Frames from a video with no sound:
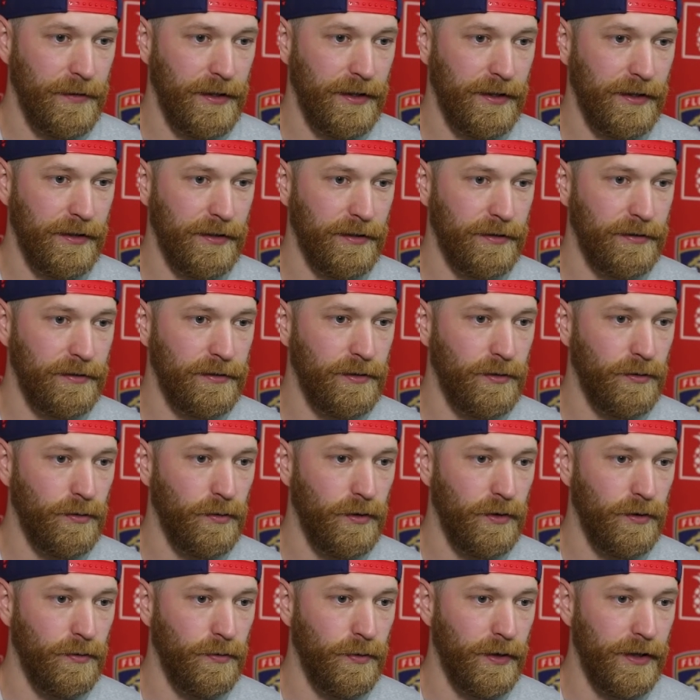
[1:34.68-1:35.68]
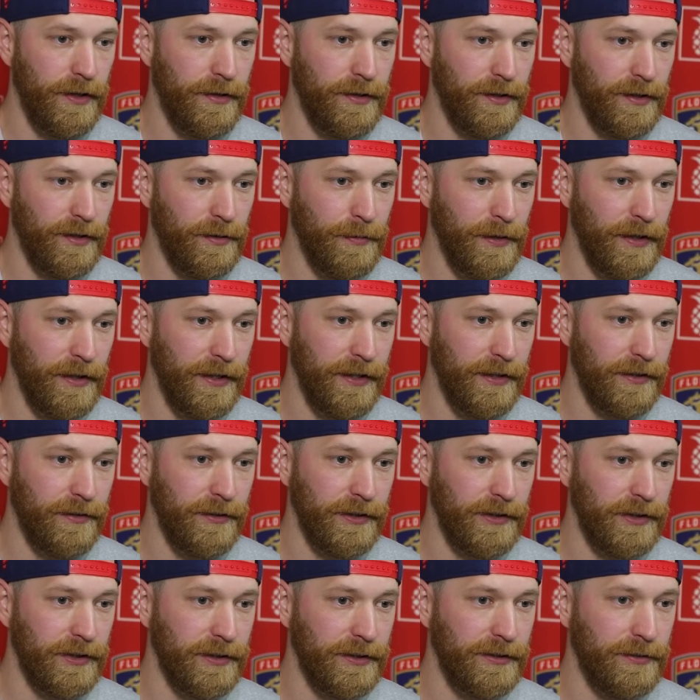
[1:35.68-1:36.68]
you know, one thing about
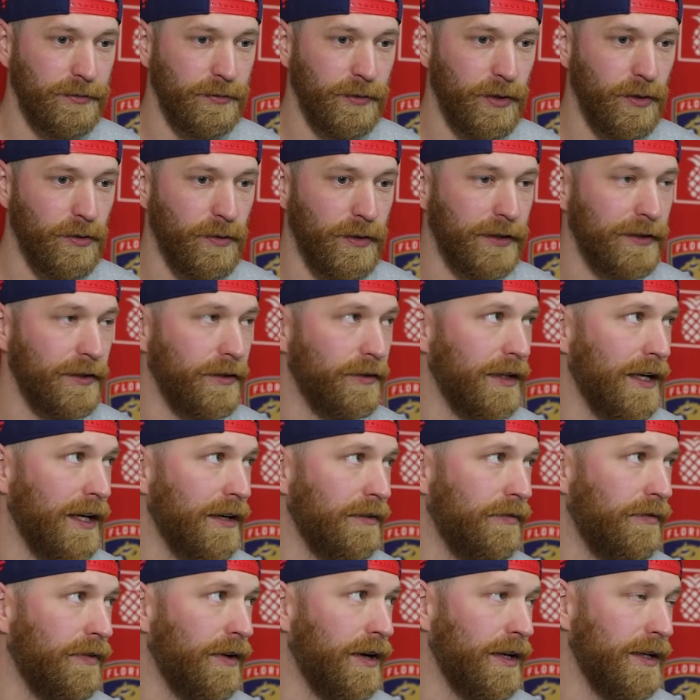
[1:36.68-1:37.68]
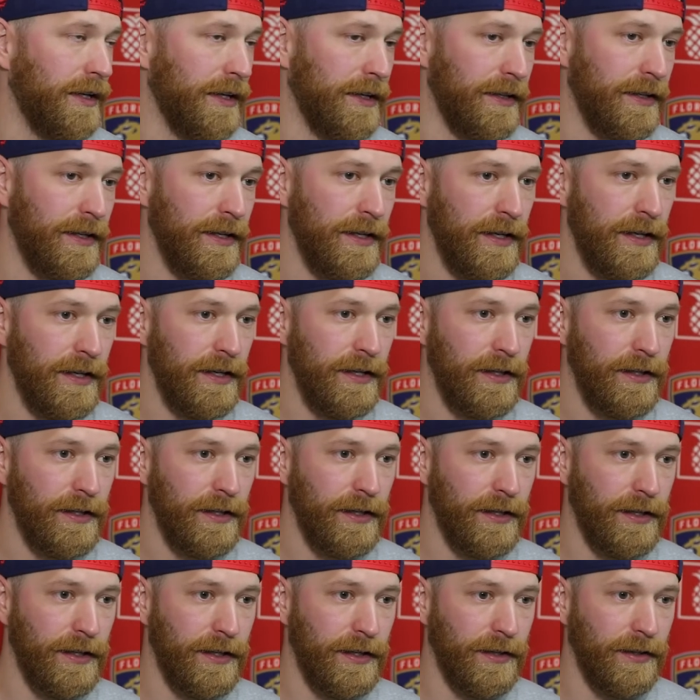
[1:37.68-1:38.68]
here, it's just we go out there and have fun, and
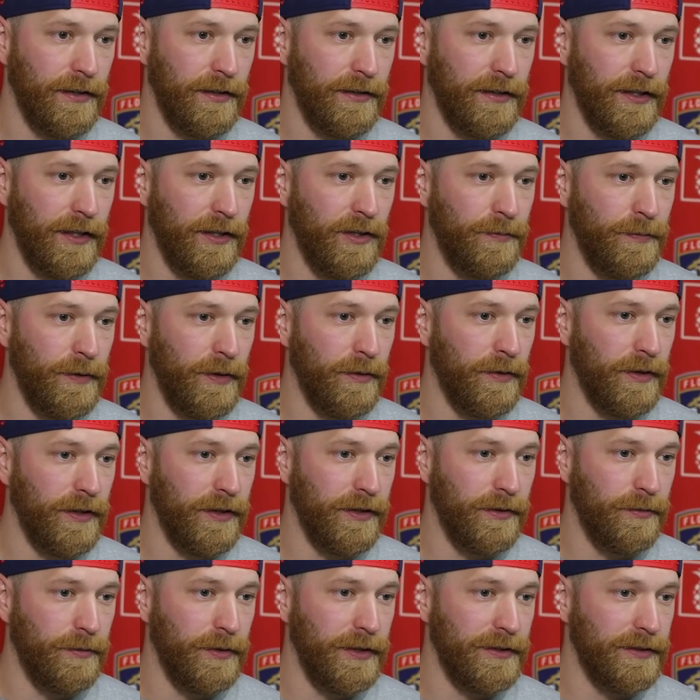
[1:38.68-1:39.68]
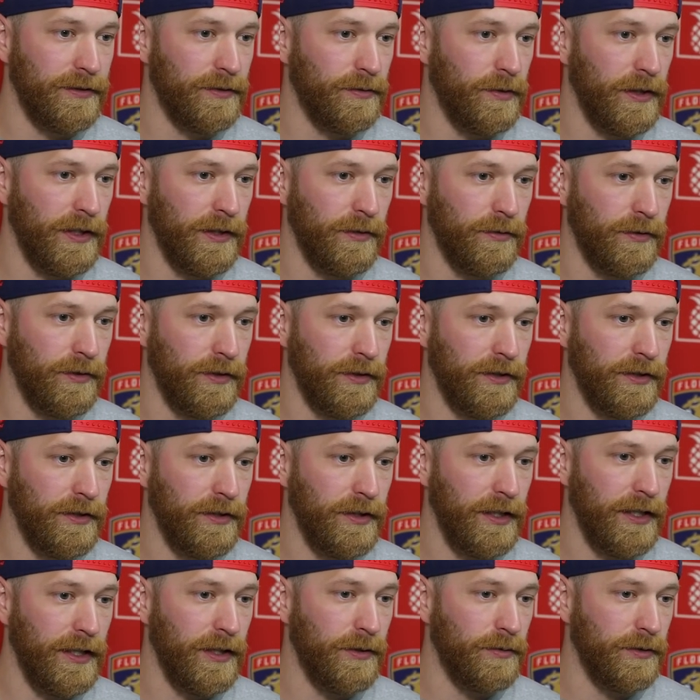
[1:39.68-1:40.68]
that could be one of the reasons why
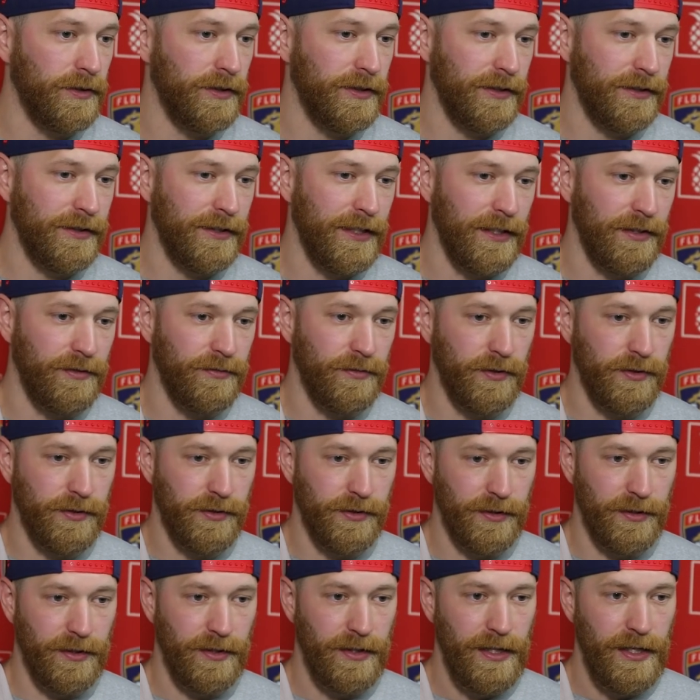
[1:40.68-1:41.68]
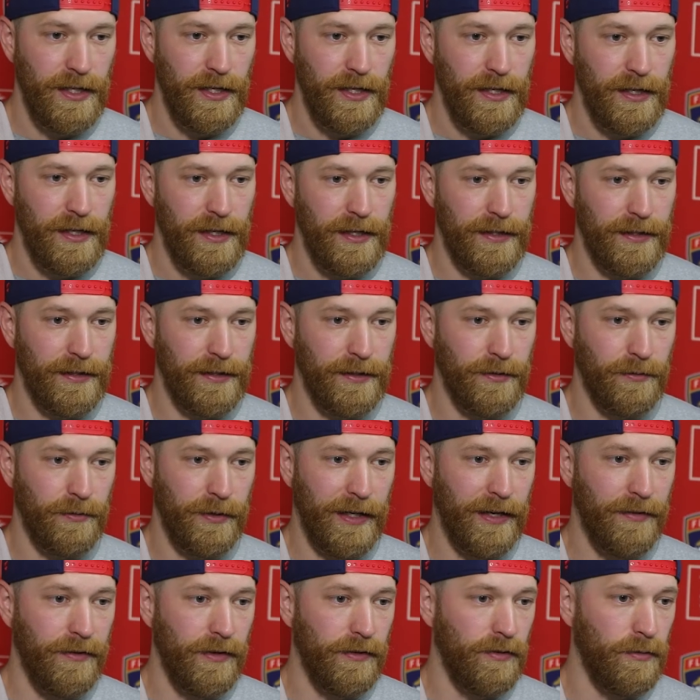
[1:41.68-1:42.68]
we're successful. So
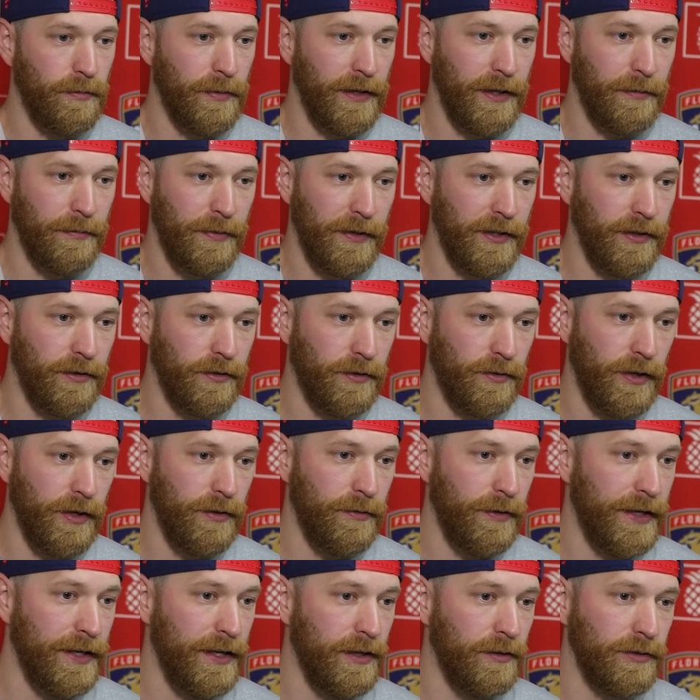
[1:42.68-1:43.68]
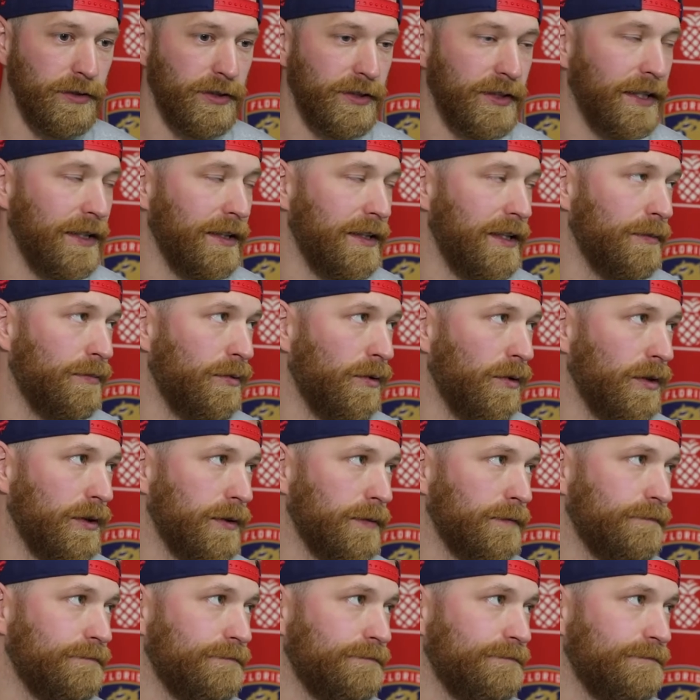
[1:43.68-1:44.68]
we have everybody playing great right now. We just got to keep rolling.